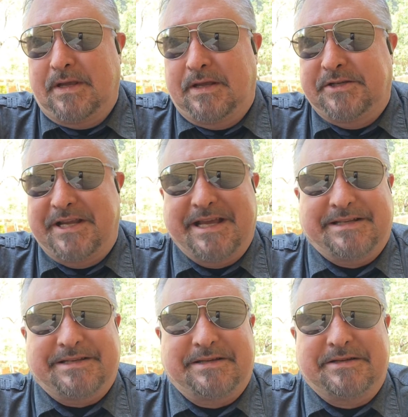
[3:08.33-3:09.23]

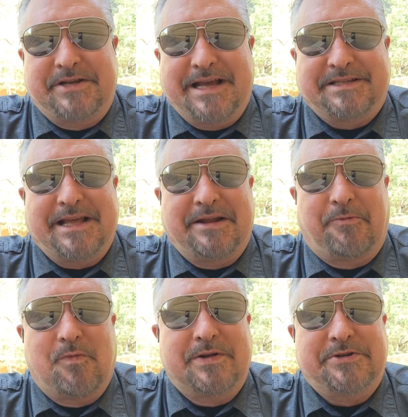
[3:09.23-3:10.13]
She asked that
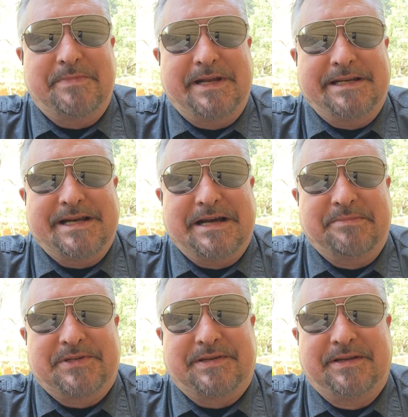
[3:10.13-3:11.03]
one too many
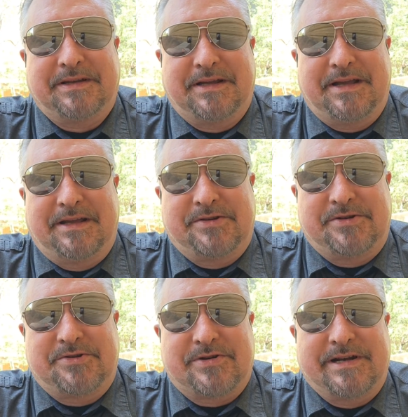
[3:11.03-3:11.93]
times.
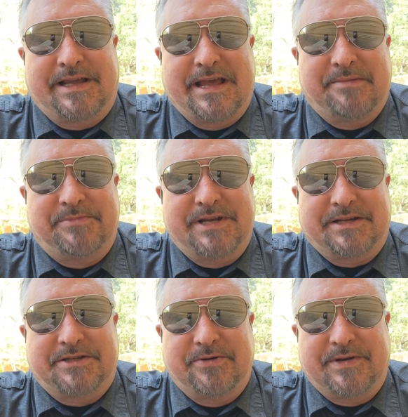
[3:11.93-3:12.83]
Trina K
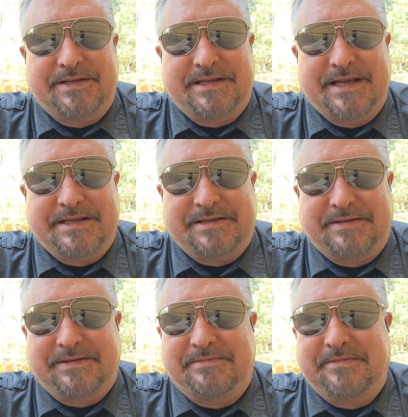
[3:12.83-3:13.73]
objects to it,
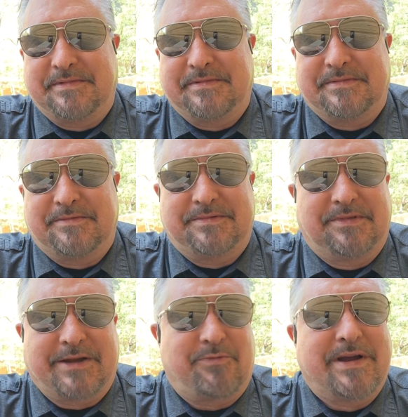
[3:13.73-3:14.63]
says
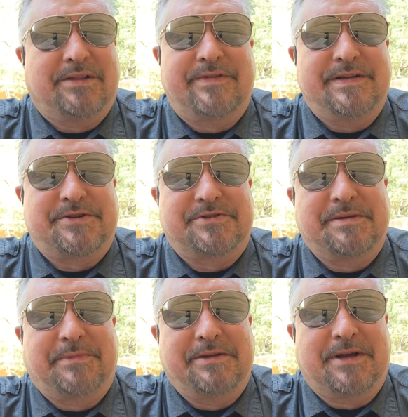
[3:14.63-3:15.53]
like relevance or
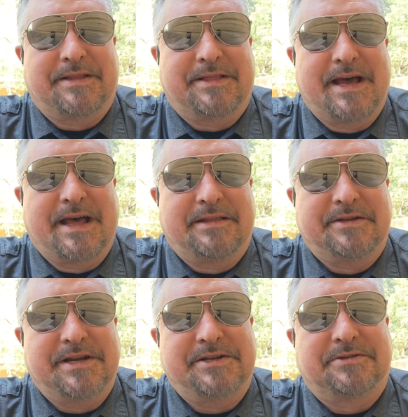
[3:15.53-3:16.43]
something like that. The
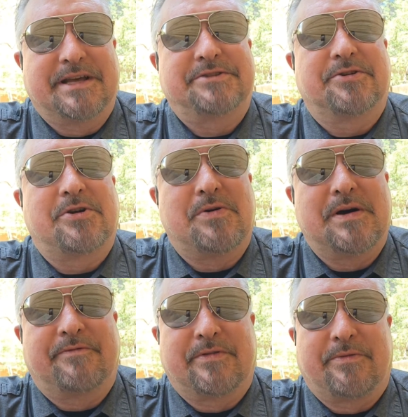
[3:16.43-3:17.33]
judge lets her go
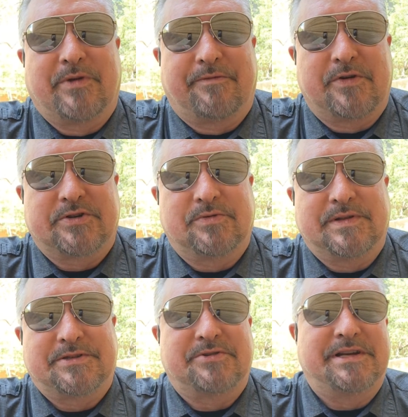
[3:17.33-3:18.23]
on with the first
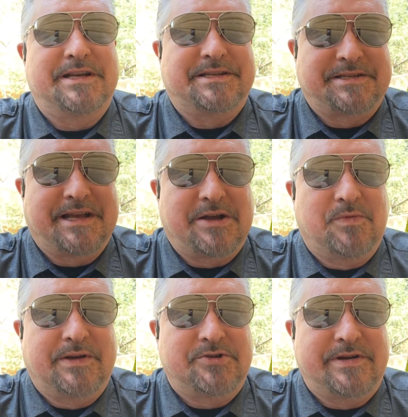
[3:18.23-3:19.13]
one, so she does the second
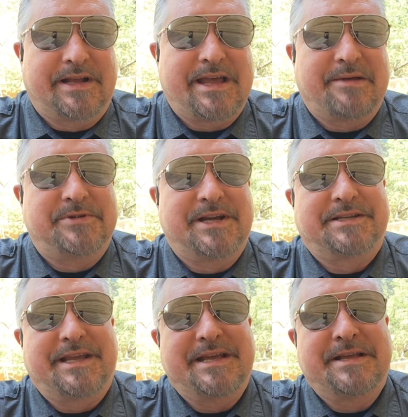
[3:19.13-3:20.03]
one. Trina K objects
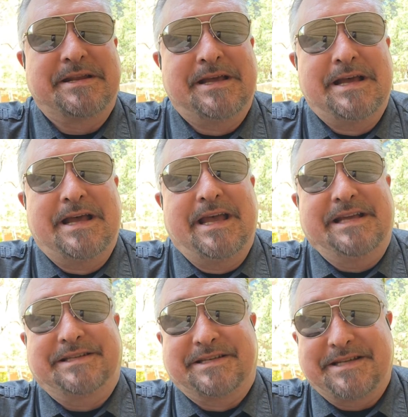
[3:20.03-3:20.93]
again. He
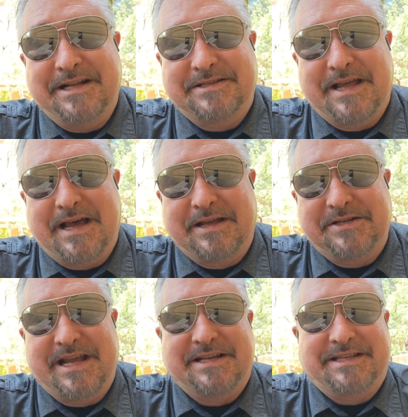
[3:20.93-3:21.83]
sustains that.
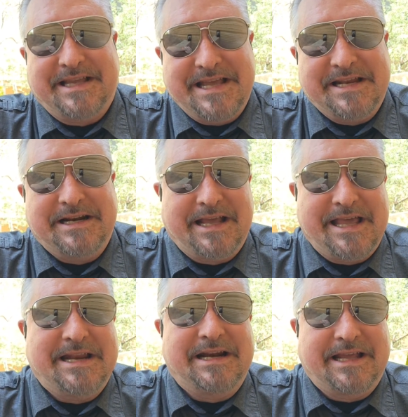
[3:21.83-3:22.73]
She asks again and
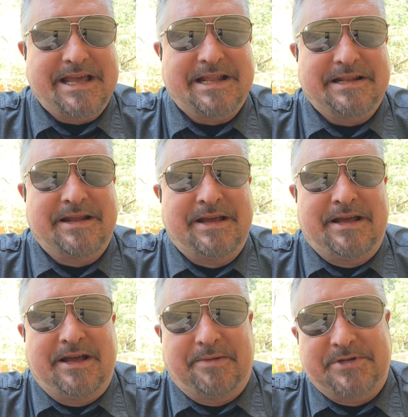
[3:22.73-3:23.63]
again and again.
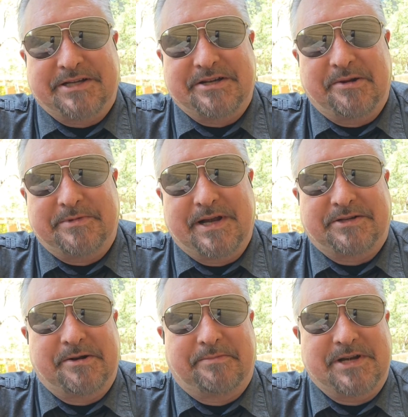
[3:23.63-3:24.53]
Objection,
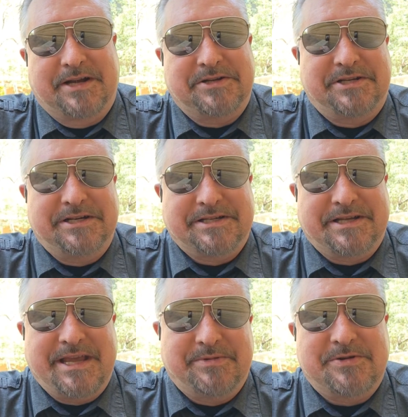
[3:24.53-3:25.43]
objection, objection. She just
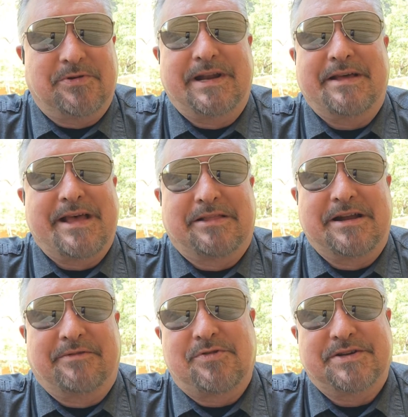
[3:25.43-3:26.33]
keeps going down that
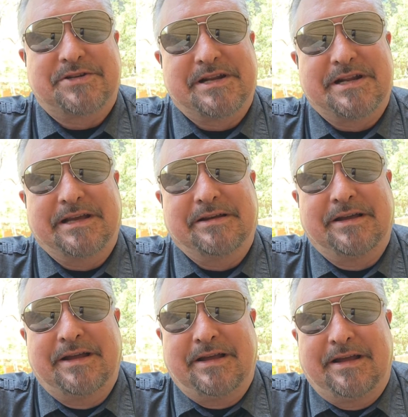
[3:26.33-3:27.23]
line of questioning,
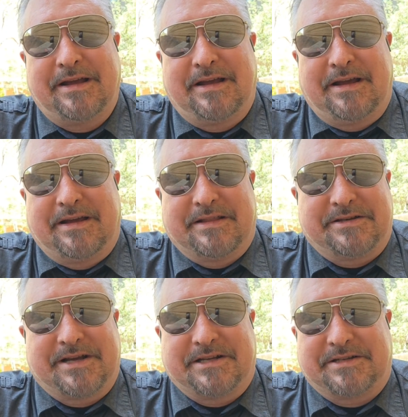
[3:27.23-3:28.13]
and the
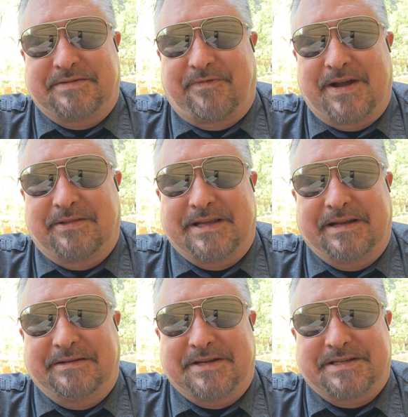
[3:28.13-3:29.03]
judge
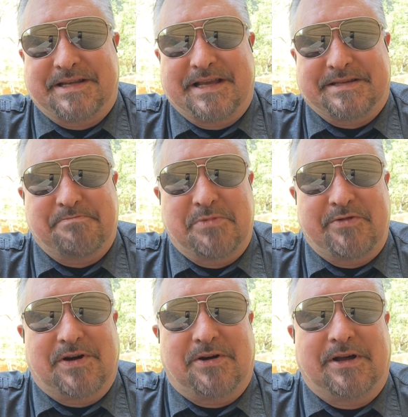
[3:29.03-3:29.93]
finally just says,
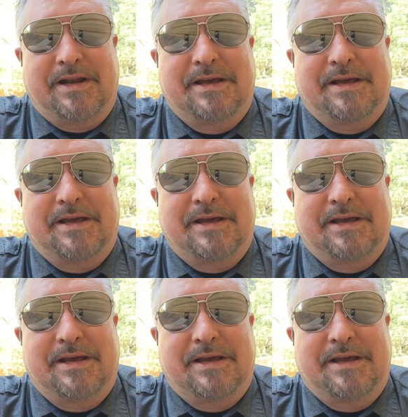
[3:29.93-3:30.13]
move on.